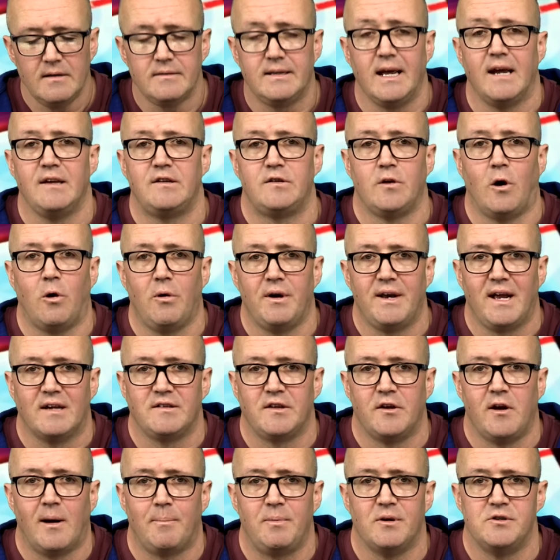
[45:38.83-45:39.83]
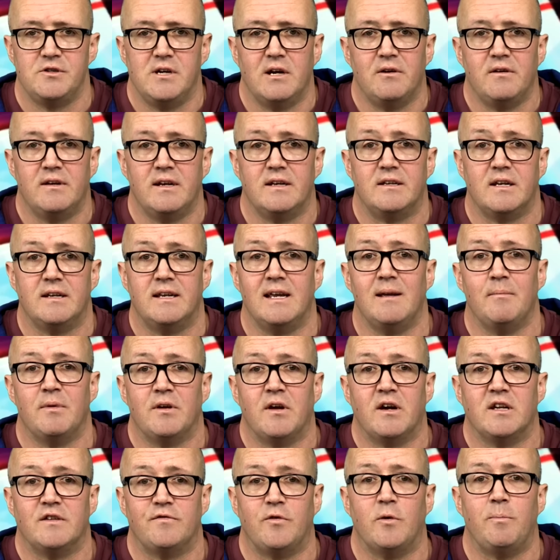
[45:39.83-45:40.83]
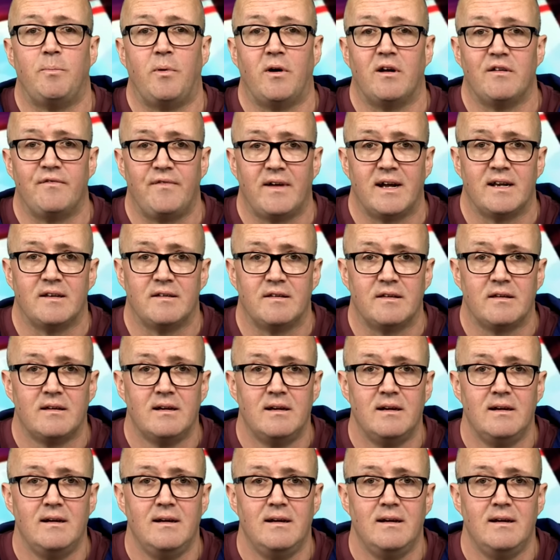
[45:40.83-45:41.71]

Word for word: They saw it as an opportunity to demonise football fans